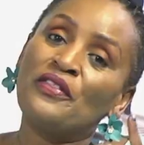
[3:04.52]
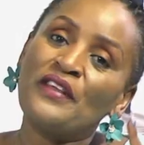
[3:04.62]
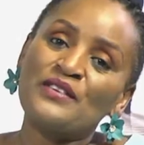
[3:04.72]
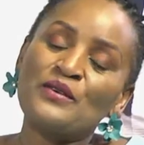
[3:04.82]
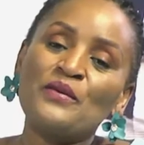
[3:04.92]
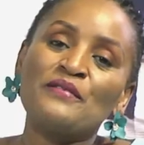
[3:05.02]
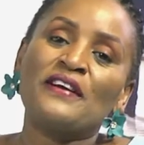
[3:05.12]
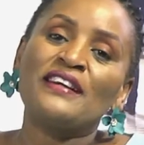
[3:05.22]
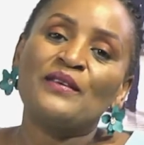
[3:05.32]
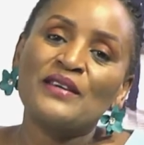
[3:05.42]
that's where we
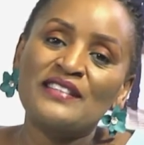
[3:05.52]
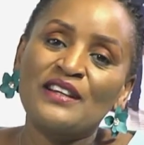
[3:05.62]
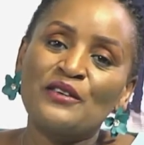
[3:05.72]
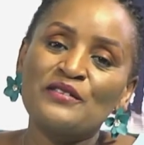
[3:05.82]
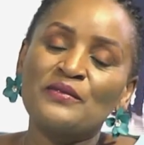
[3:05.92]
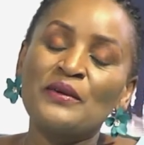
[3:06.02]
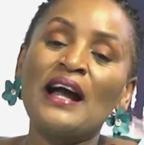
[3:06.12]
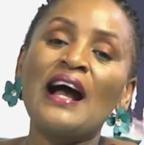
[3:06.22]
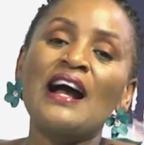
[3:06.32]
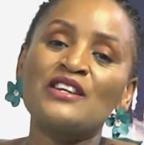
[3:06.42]
find ourselves. We
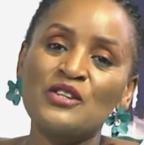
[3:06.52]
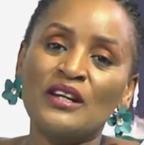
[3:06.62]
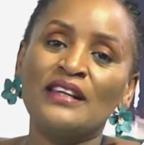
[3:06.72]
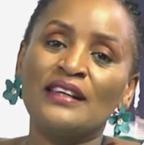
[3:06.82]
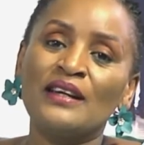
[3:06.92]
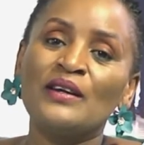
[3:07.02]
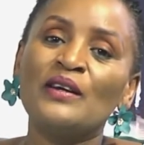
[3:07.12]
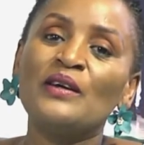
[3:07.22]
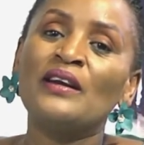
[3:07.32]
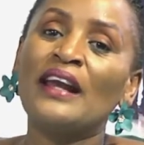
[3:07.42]
are actually,
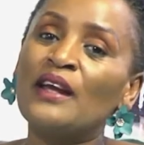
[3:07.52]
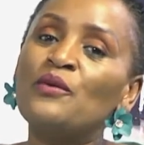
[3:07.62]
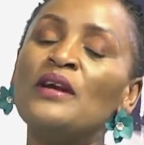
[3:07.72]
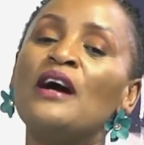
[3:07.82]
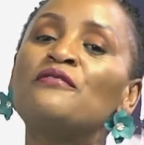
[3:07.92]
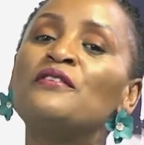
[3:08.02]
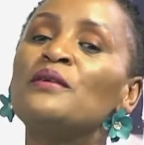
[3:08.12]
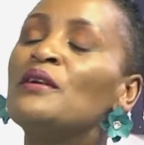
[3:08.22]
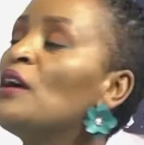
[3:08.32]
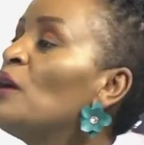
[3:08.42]
like we have
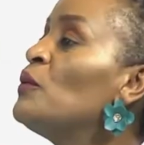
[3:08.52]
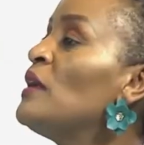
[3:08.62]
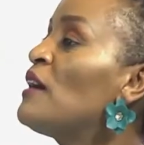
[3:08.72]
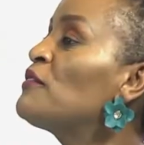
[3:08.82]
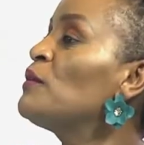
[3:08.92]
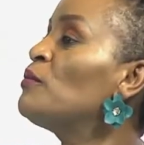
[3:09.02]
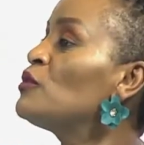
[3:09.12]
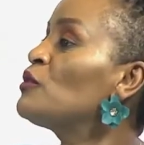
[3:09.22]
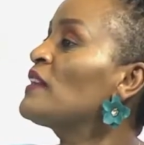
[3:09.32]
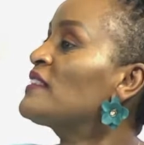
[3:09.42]

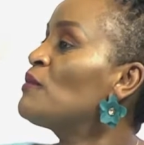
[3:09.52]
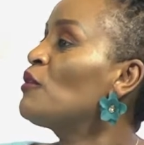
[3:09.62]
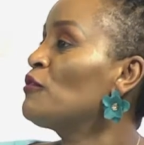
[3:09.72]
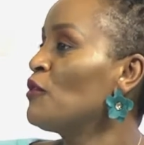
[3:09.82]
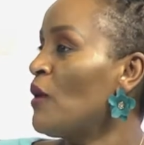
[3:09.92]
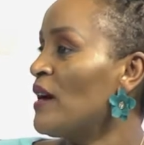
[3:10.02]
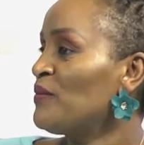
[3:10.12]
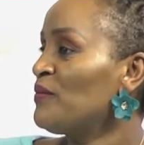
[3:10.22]
reboot to the time of Noah.